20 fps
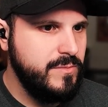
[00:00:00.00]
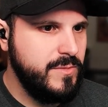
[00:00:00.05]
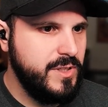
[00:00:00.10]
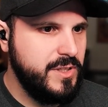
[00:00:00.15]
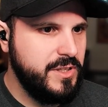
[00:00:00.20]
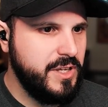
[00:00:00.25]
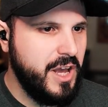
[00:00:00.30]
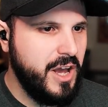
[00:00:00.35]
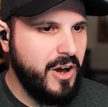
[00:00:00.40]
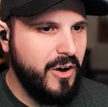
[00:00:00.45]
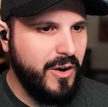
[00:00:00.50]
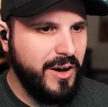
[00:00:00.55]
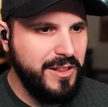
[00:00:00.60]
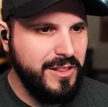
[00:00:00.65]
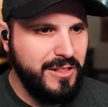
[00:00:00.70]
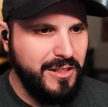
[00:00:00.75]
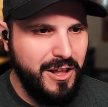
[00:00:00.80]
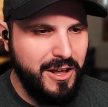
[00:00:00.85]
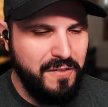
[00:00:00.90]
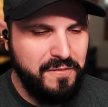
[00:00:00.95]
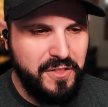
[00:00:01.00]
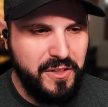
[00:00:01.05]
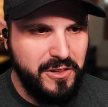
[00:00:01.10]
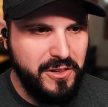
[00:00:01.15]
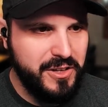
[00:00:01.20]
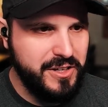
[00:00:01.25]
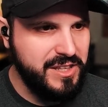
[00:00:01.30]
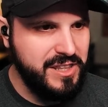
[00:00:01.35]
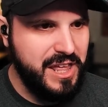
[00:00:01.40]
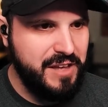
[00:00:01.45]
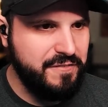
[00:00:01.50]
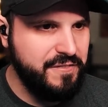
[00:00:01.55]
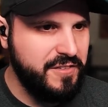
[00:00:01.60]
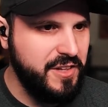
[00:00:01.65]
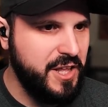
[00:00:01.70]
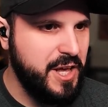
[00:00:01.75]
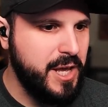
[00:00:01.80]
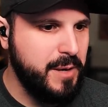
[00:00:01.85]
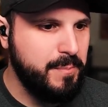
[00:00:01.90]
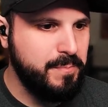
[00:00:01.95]
Yo, I love the look of that
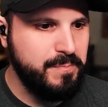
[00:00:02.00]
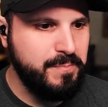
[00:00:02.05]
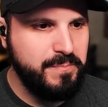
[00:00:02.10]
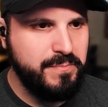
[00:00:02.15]
flame.